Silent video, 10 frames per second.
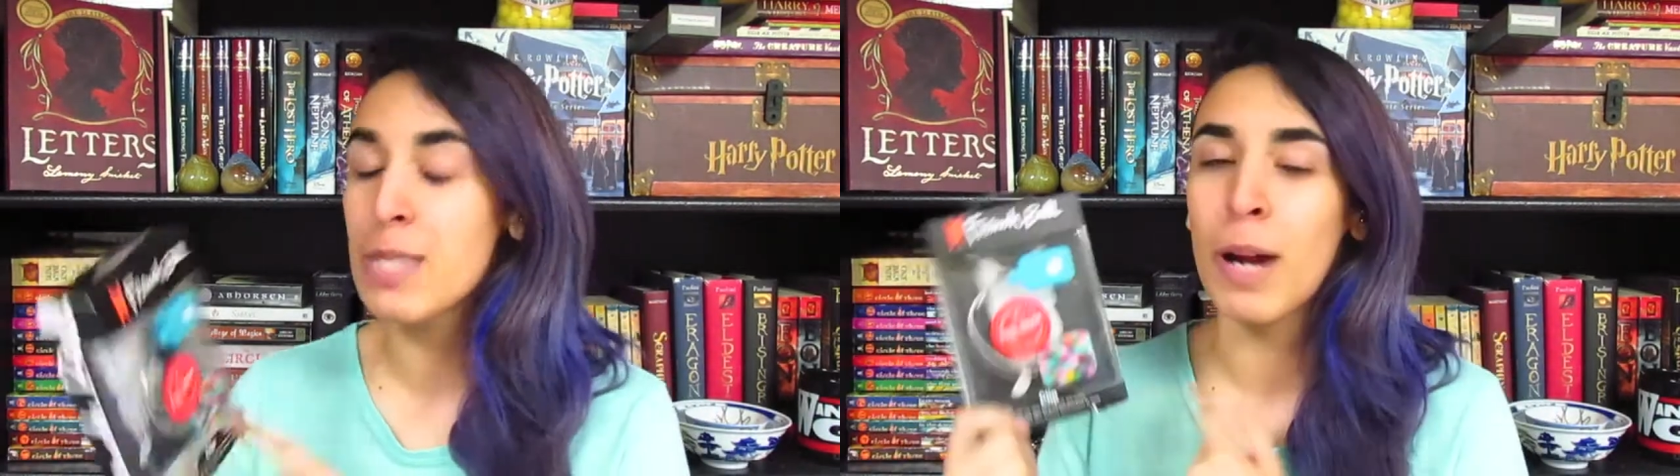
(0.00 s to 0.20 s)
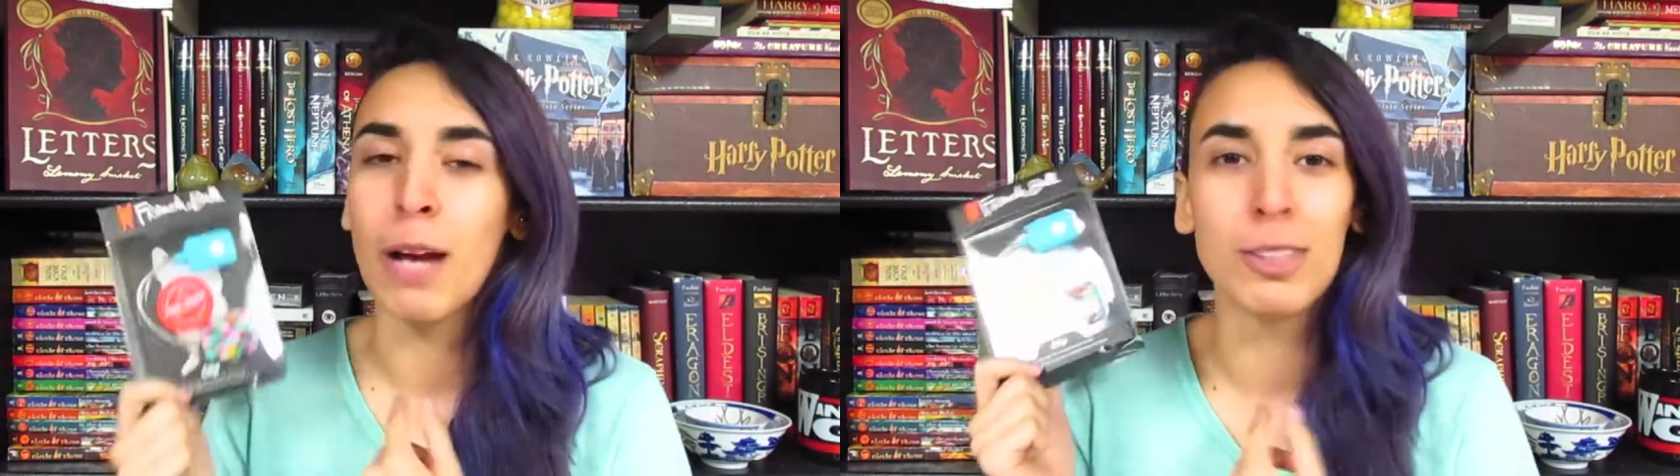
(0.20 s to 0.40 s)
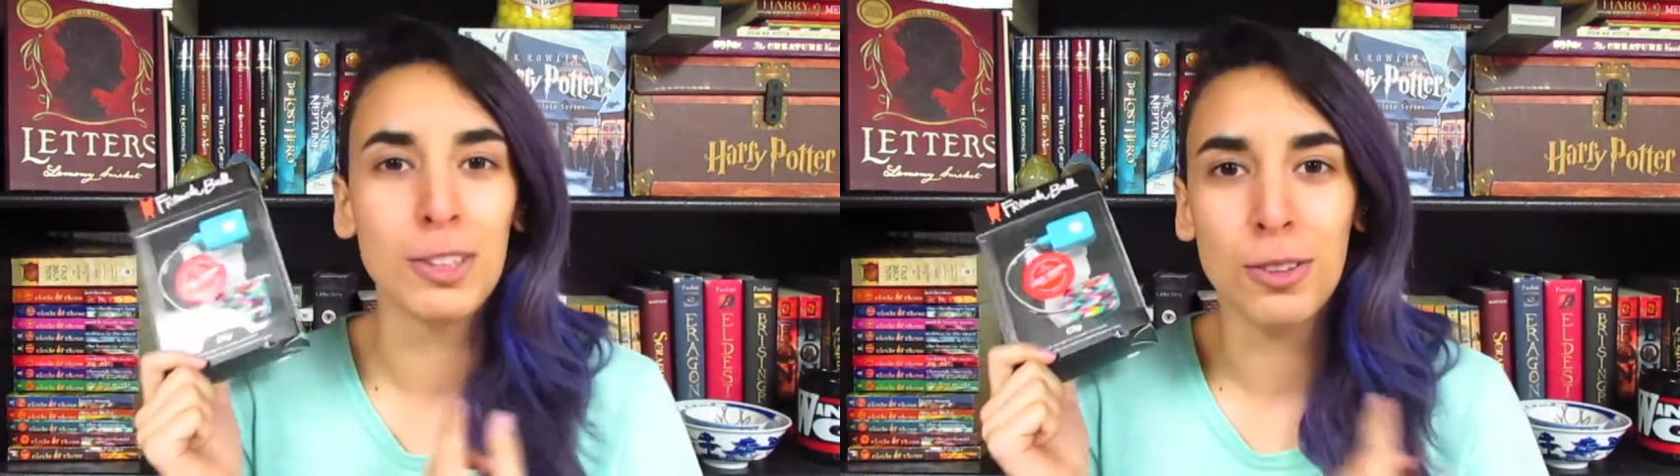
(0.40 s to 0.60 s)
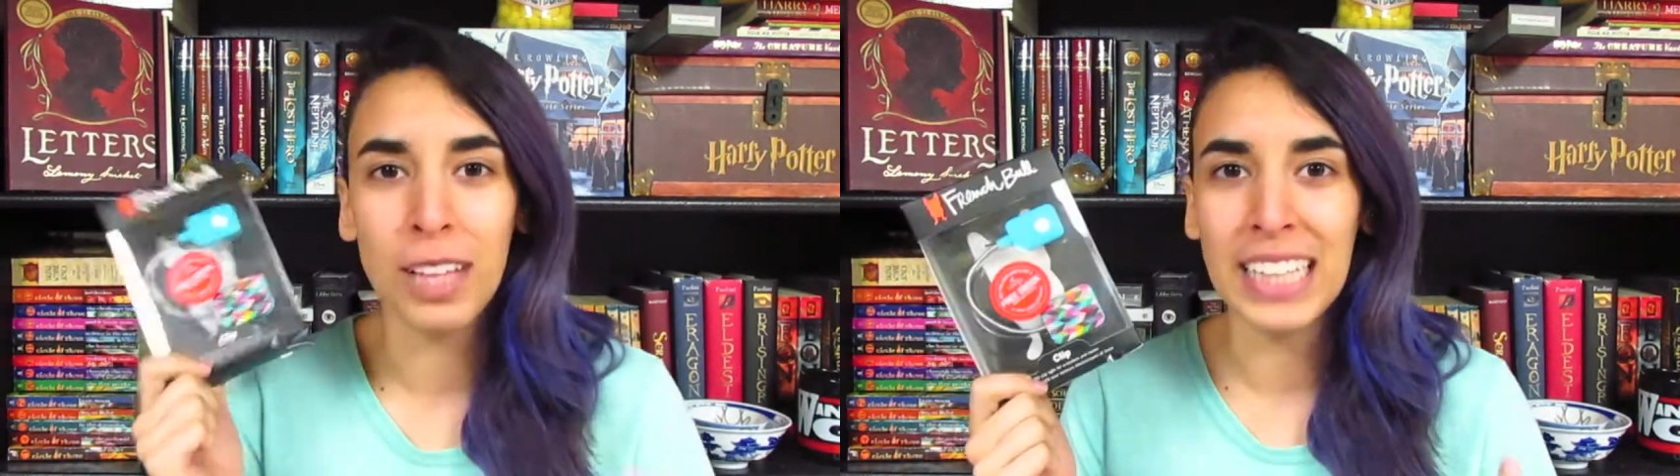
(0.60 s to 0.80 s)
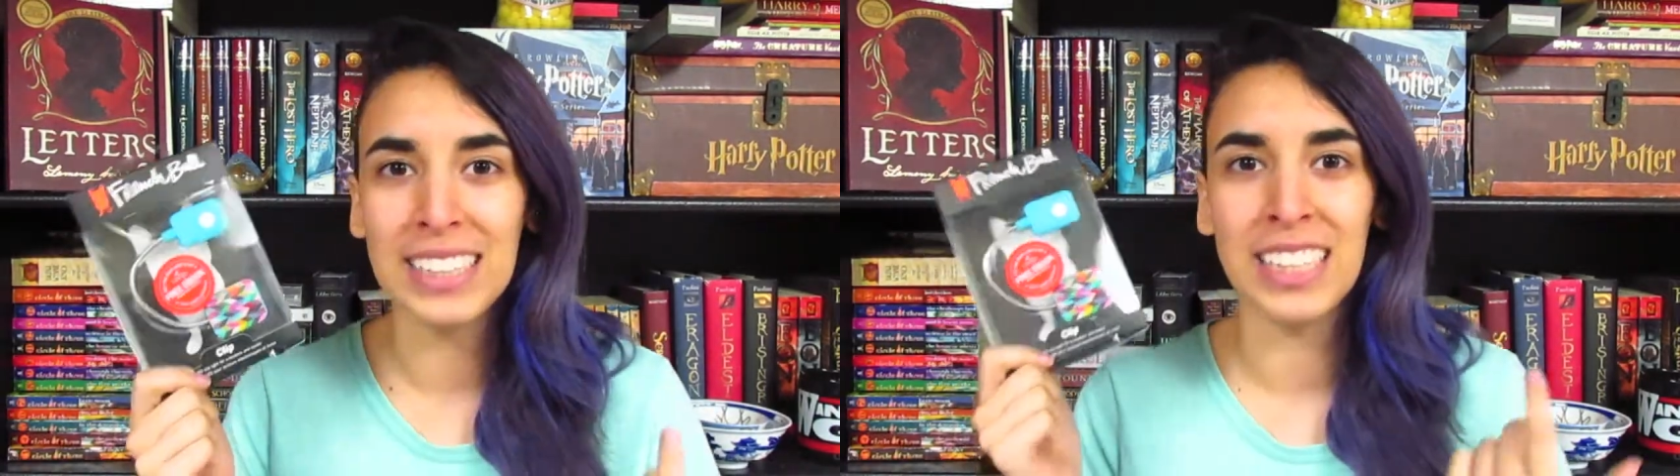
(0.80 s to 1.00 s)
but I was too
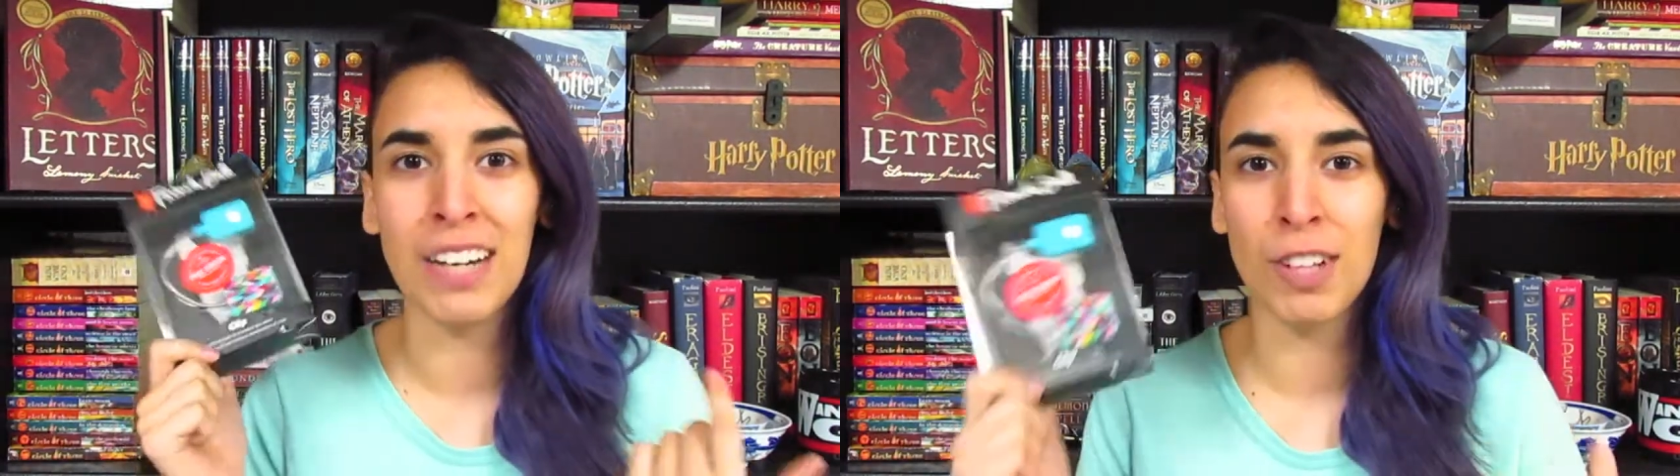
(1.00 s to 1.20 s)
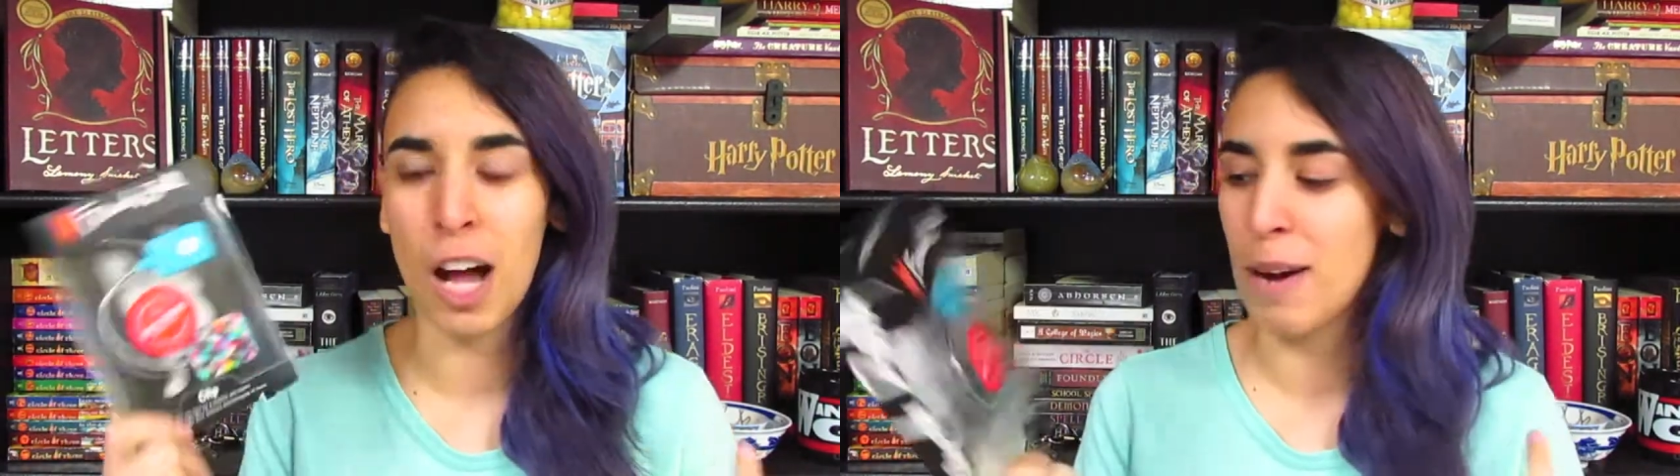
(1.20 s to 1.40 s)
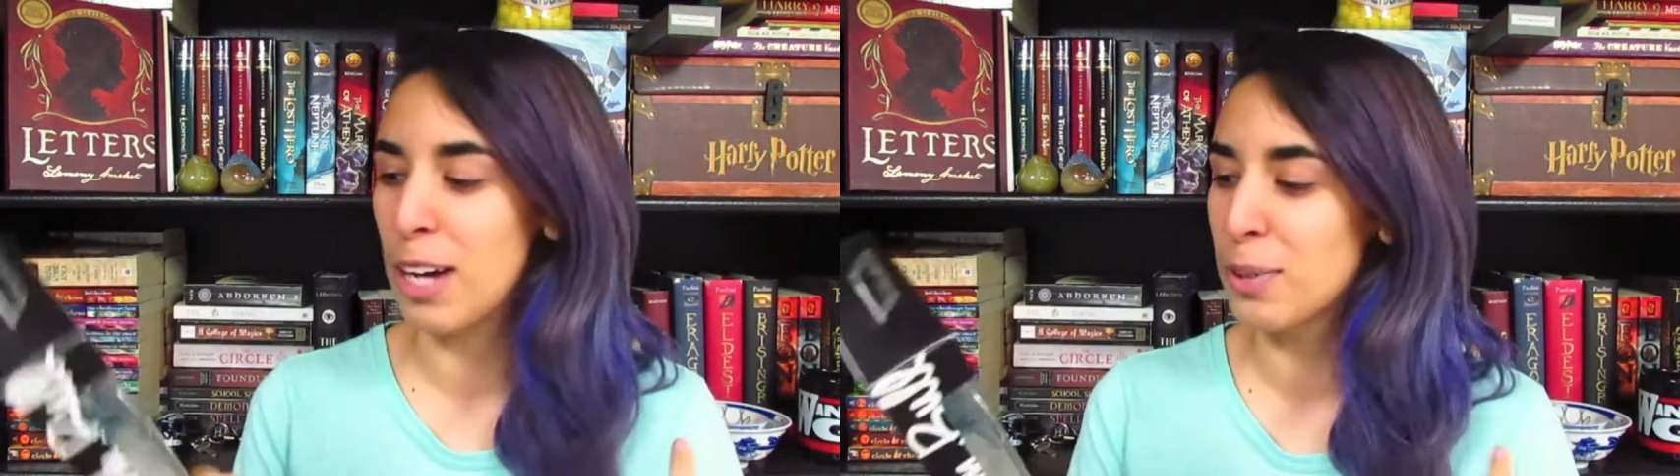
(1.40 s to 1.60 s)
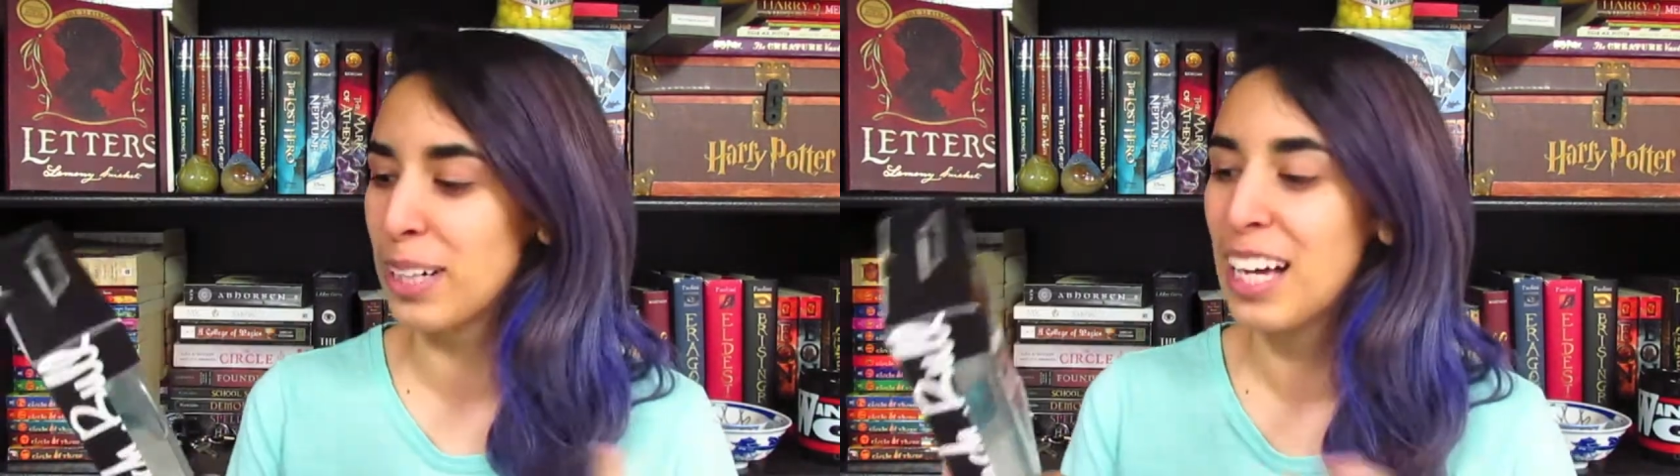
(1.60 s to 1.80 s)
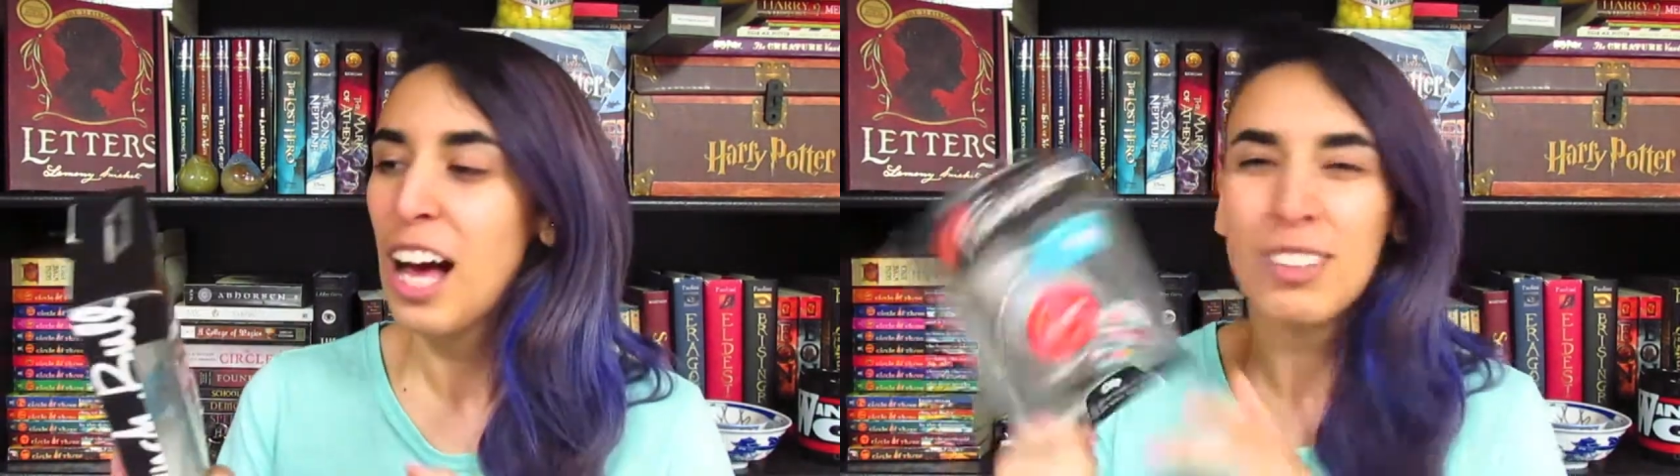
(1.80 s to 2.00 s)
lazy, never got around to it.